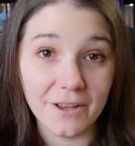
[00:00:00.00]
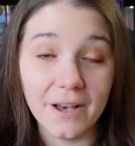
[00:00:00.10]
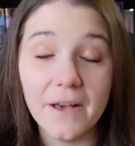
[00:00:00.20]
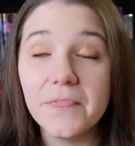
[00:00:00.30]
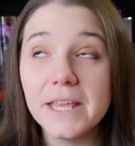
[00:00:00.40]

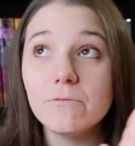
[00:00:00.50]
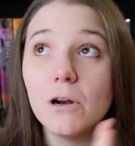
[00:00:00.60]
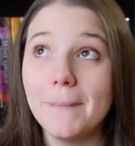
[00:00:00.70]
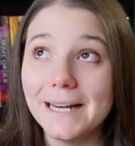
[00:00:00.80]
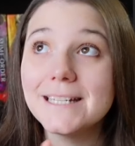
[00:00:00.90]
And the
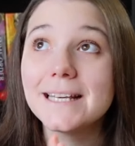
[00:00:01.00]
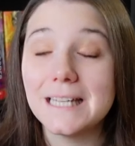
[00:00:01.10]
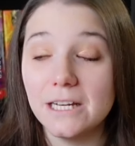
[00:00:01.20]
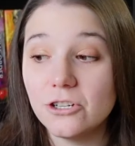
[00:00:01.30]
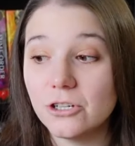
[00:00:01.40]
romantic
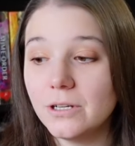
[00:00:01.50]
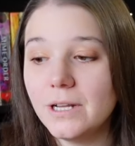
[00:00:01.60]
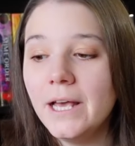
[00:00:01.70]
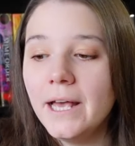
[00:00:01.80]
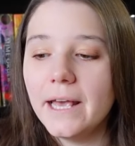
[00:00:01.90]

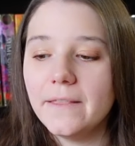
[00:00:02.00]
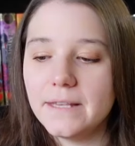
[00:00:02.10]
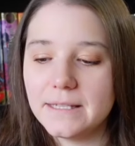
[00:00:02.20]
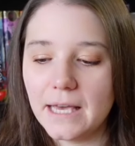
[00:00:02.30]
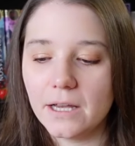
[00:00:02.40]
tension in
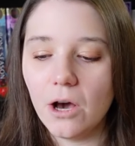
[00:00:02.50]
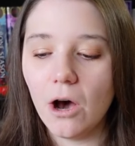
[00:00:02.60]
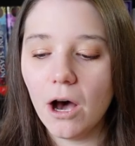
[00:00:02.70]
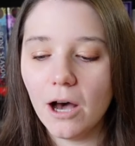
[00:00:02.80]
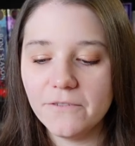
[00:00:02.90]
this second
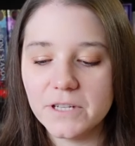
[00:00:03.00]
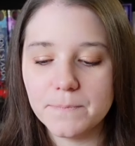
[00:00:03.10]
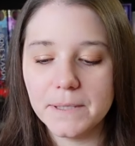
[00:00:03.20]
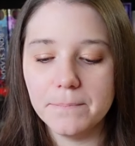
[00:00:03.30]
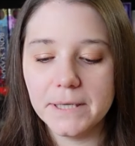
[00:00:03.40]
half has
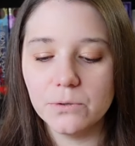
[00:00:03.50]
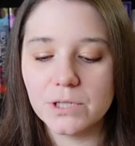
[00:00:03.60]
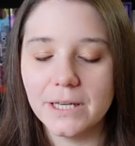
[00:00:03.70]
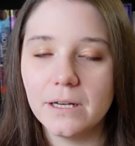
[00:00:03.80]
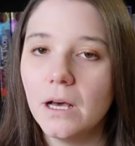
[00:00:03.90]
been
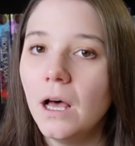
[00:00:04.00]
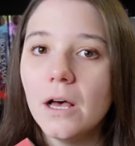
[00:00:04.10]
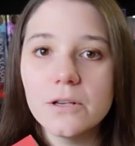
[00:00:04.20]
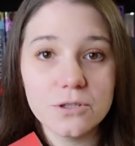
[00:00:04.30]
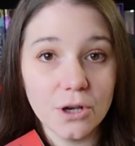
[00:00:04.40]
building
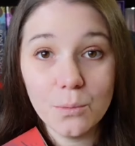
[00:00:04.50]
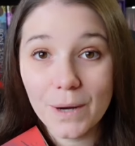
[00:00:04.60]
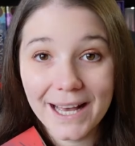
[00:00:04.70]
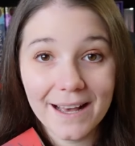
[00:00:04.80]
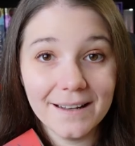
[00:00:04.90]
so
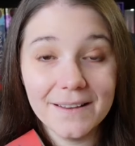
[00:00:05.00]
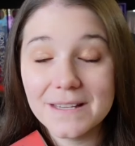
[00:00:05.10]
well.